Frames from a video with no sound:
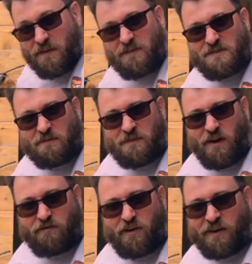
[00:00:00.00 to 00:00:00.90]
with some
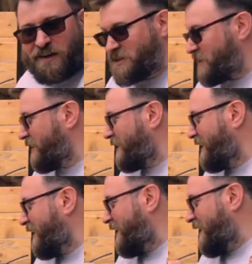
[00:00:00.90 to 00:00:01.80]
yacht varnish.
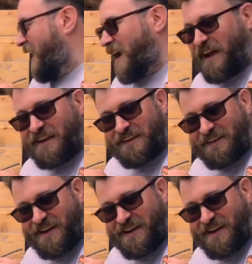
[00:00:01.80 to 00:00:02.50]
And